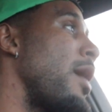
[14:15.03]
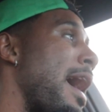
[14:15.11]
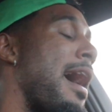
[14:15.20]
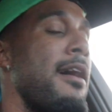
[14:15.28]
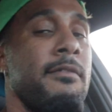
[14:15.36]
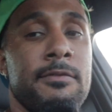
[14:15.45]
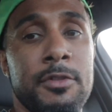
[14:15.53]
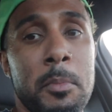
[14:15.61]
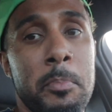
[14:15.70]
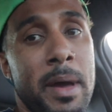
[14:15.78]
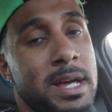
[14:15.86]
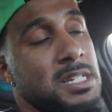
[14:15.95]
have the
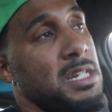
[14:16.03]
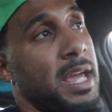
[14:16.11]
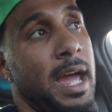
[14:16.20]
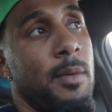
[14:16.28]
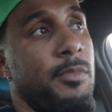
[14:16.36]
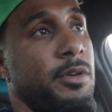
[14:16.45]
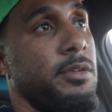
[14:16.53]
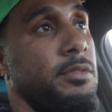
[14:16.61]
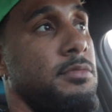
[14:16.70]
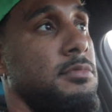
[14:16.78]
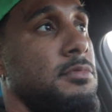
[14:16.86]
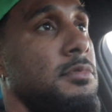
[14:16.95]
best camera,
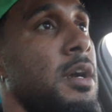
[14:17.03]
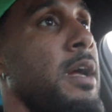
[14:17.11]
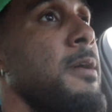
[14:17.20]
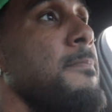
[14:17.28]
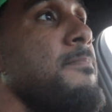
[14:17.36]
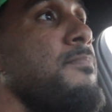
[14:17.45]
right?